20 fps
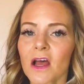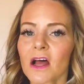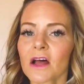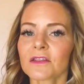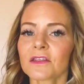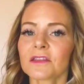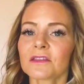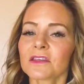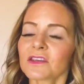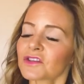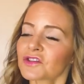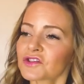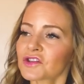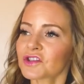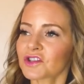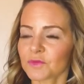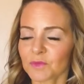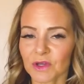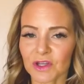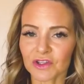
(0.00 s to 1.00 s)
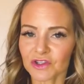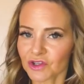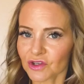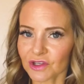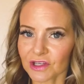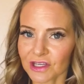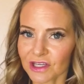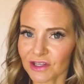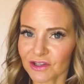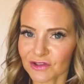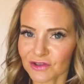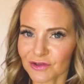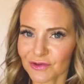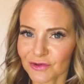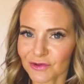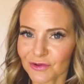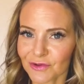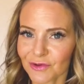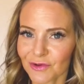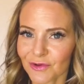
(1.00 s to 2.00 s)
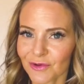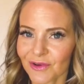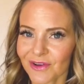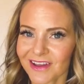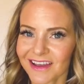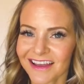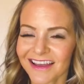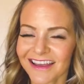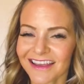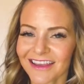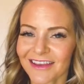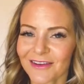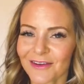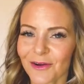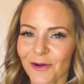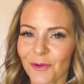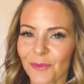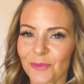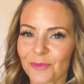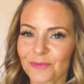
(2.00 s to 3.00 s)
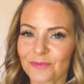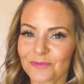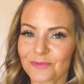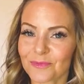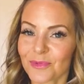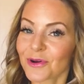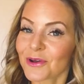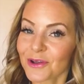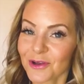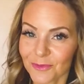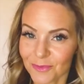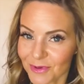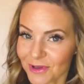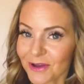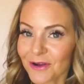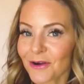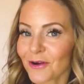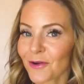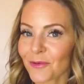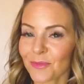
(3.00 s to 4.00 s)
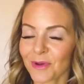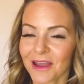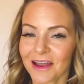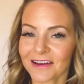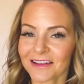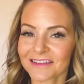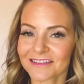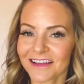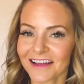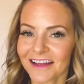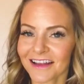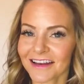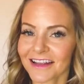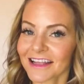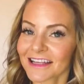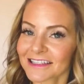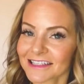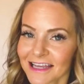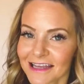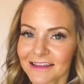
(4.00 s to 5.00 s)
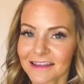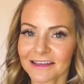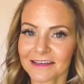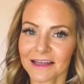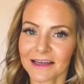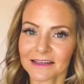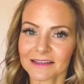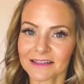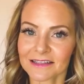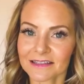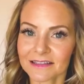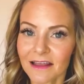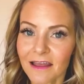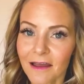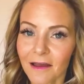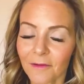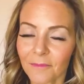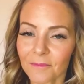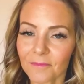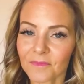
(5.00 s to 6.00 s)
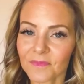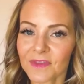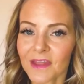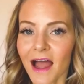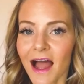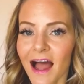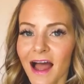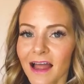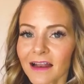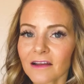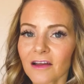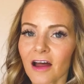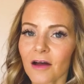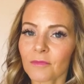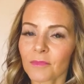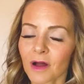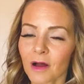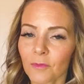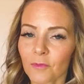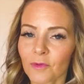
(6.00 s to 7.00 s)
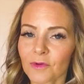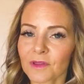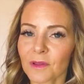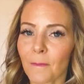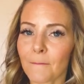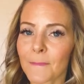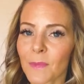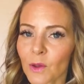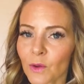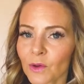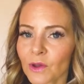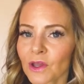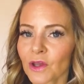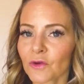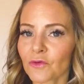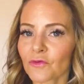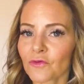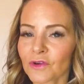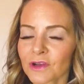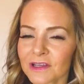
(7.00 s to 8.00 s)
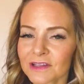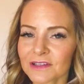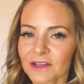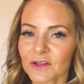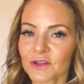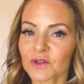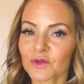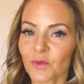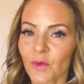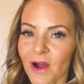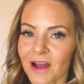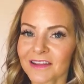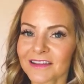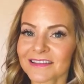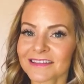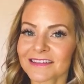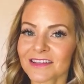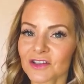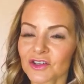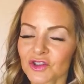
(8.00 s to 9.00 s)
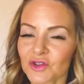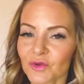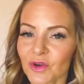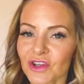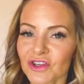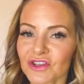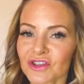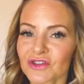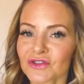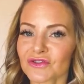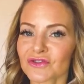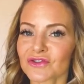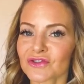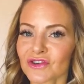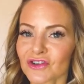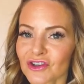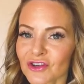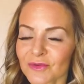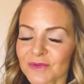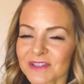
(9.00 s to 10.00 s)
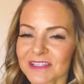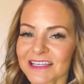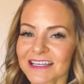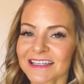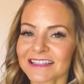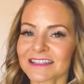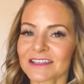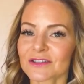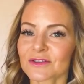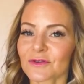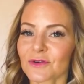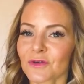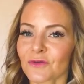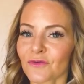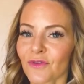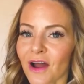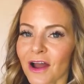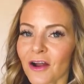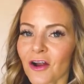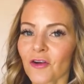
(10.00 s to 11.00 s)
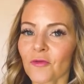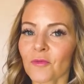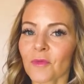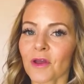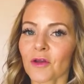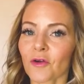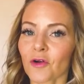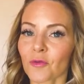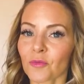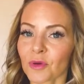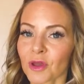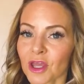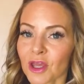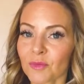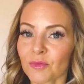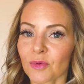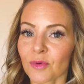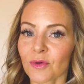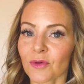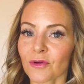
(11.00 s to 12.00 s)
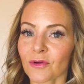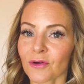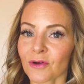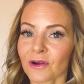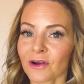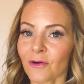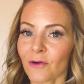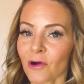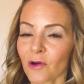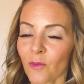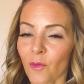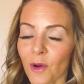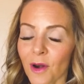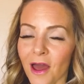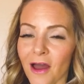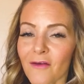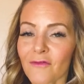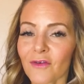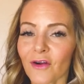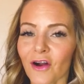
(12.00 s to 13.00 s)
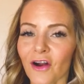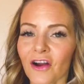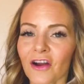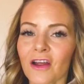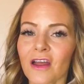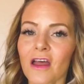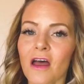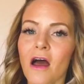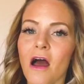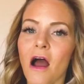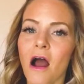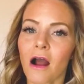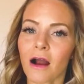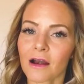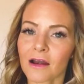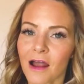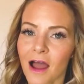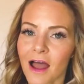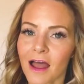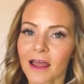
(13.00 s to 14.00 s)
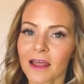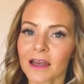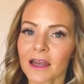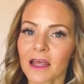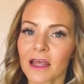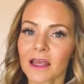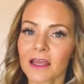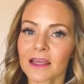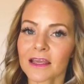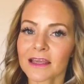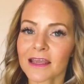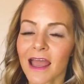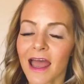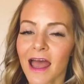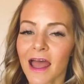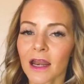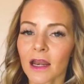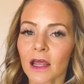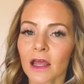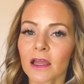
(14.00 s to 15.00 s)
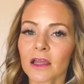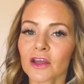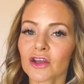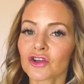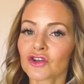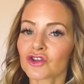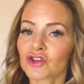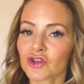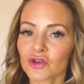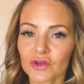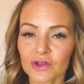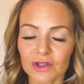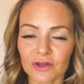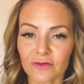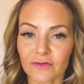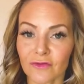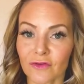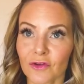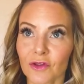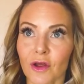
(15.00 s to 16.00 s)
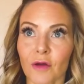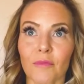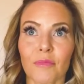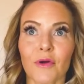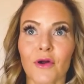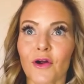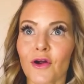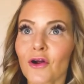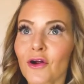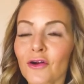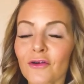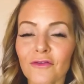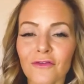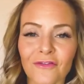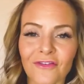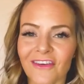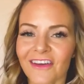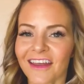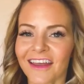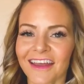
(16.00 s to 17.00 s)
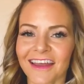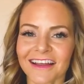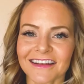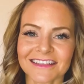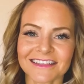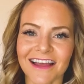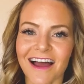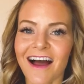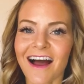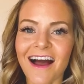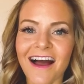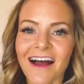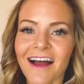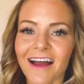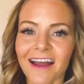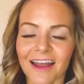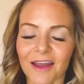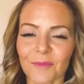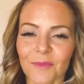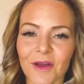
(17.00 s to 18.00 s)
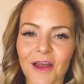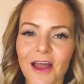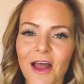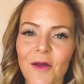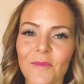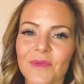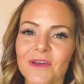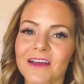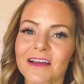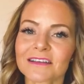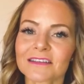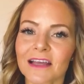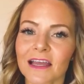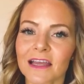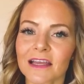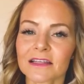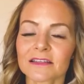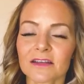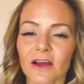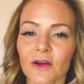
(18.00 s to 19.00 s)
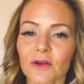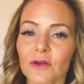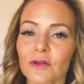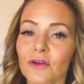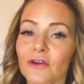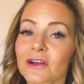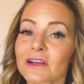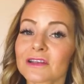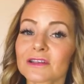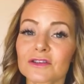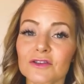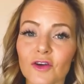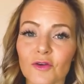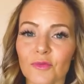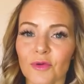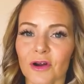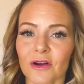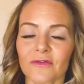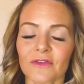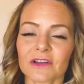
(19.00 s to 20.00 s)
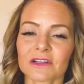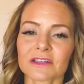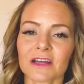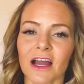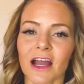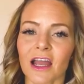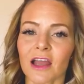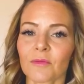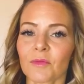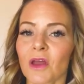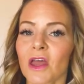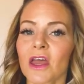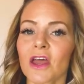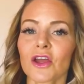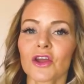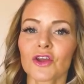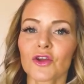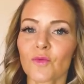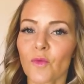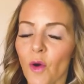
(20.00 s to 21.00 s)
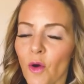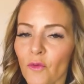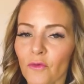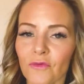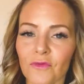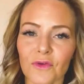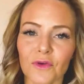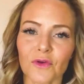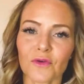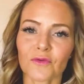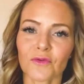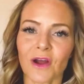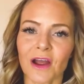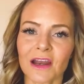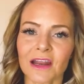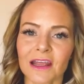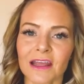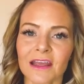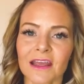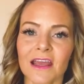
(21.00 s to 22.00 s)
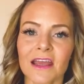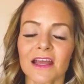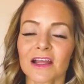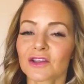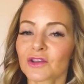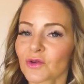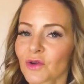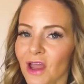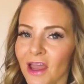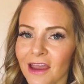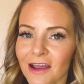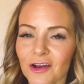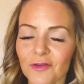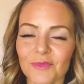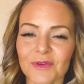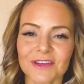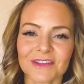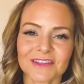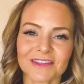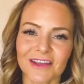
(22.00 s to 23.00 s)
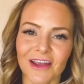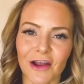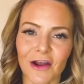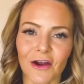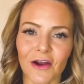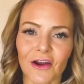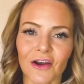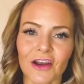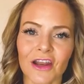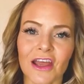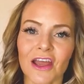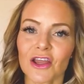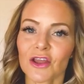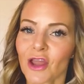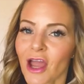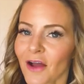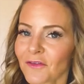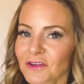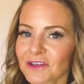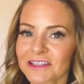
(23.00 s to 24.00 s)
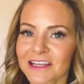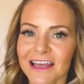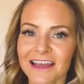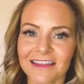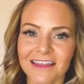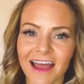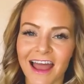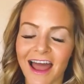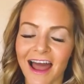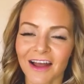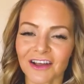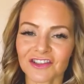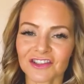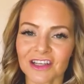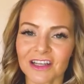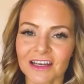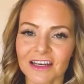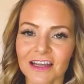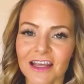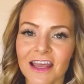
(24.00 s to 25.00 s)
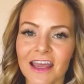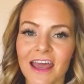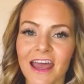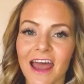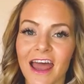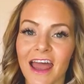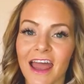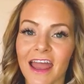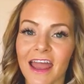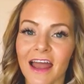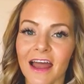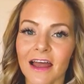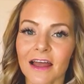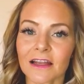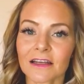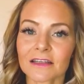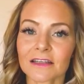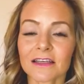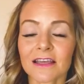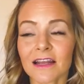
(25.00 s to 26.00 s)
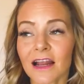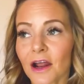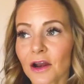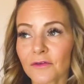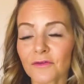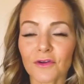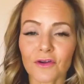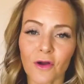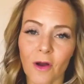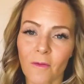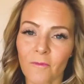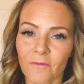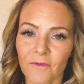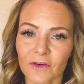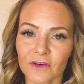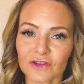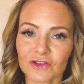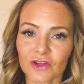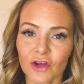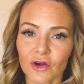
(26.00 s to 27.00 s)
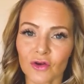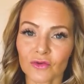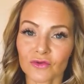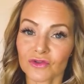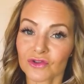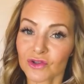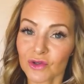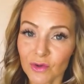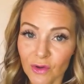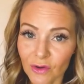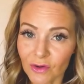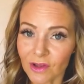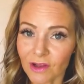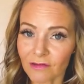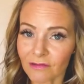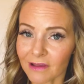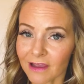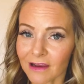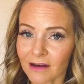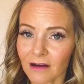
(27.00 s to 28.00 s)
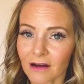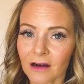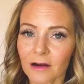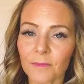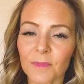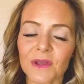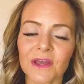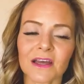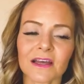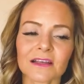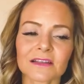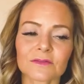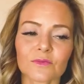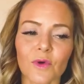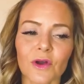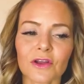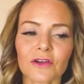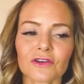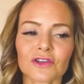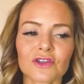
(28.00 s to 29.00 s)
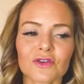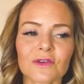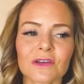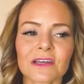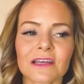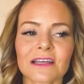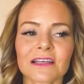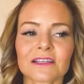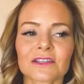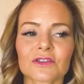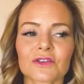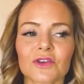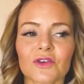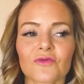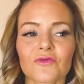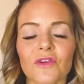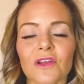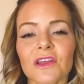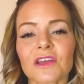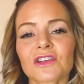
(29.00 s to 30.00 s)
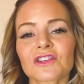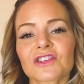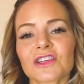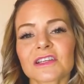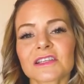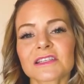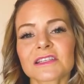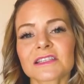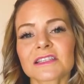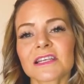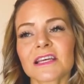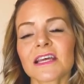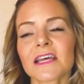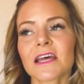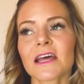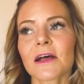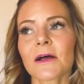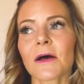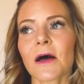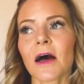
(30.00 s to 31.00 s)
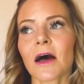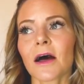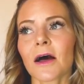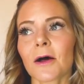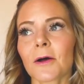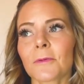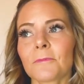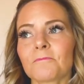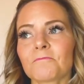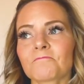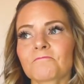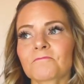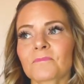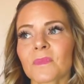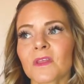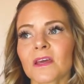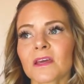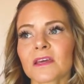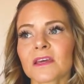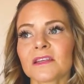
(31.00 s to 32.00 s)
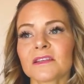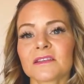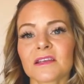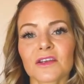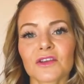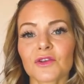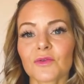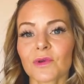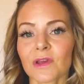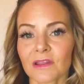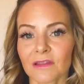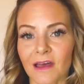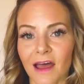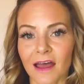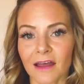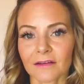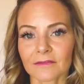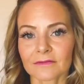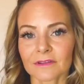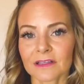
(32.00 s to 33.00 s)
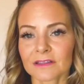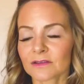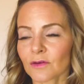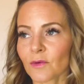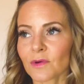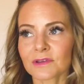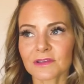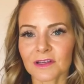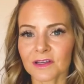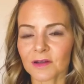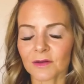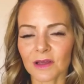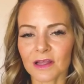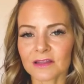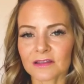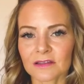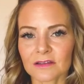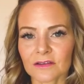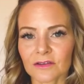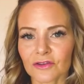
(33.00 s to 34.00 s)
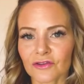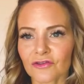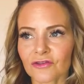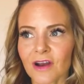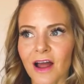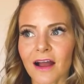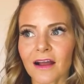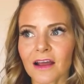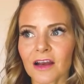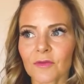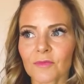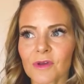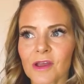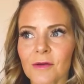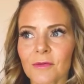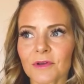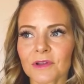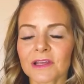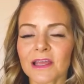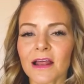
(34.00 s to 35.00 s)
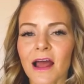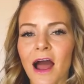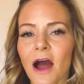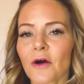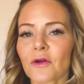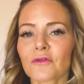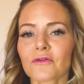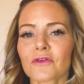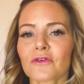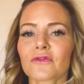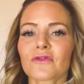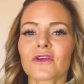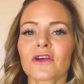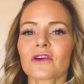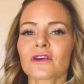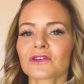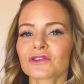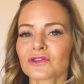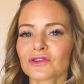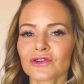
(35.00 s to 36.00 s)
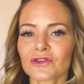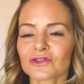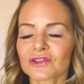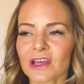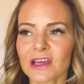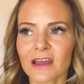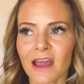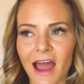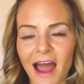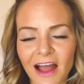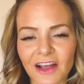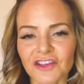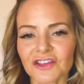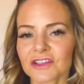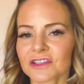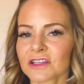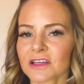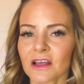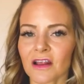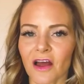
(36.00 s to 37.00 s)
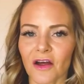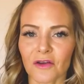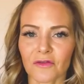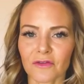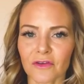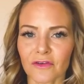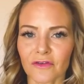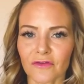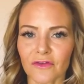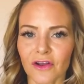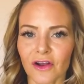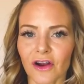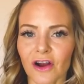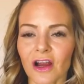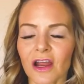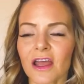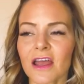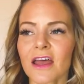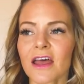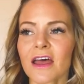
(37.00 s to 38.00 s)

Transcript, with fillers: then this just means you need to you know put your big girl panties on and take the next step not come up with a million reasons why the situations or circumstances or environment or people or or whatever are not yet conducive for the perfect time because I can tell you there is no perfect time. You won't feel ready. It's okay to be scared. You have to take the action and get out of your comfort zone sooner than later because what you're doing is you're really just um, continuing that. It's always going to it's you're not going to be able to get out of your fear until you take action to get out of your fear.